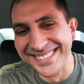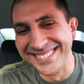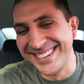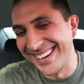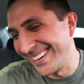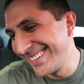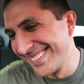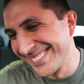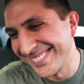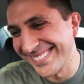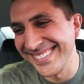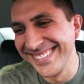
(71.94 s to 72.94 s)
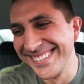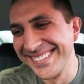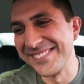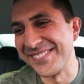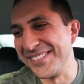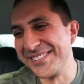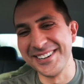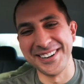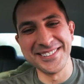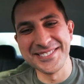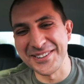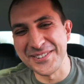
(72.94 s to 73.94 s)
Okay. Well, phone
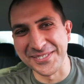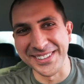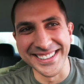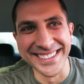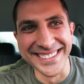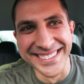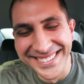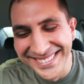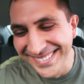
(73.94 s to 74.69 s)
call's over then.